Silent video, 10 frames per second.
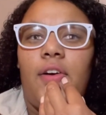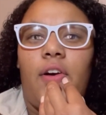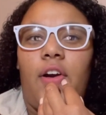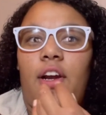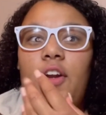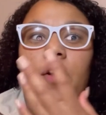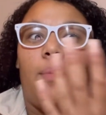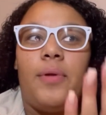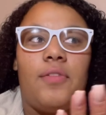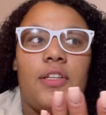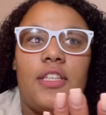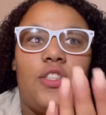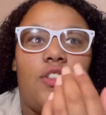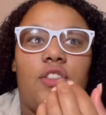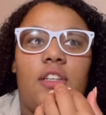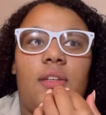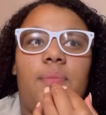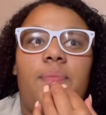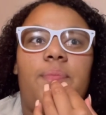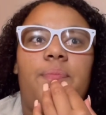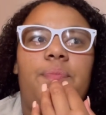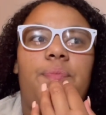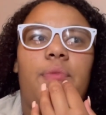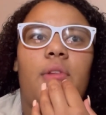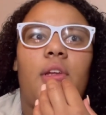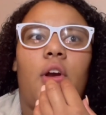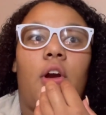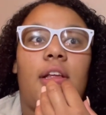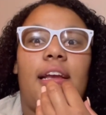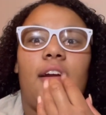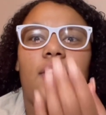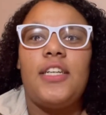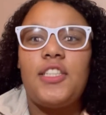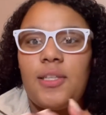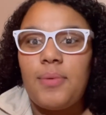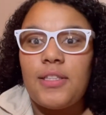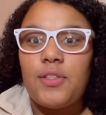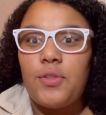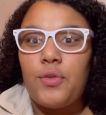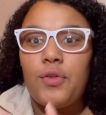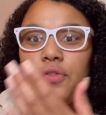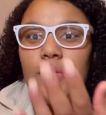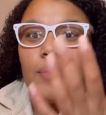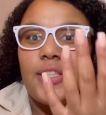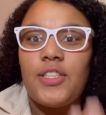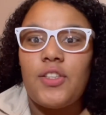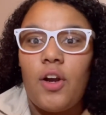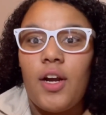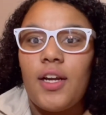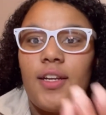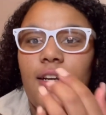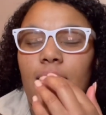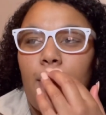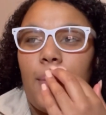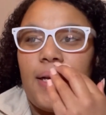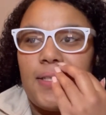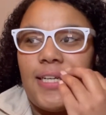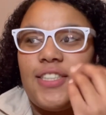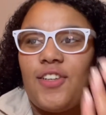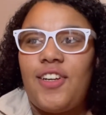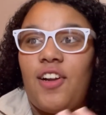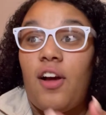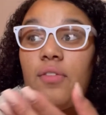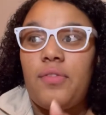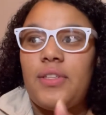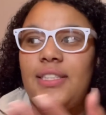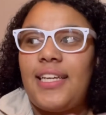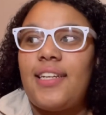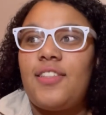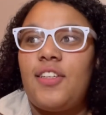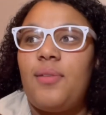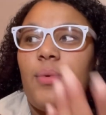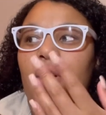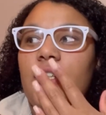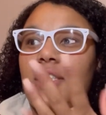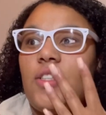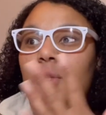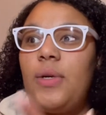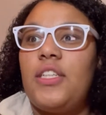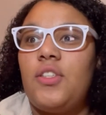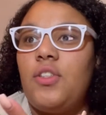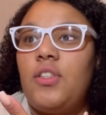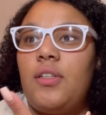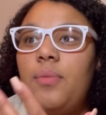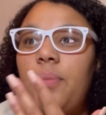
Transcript: or an open relationship, or like a relationship that's screwed from the start because you guys started off of a sexship or a situationship.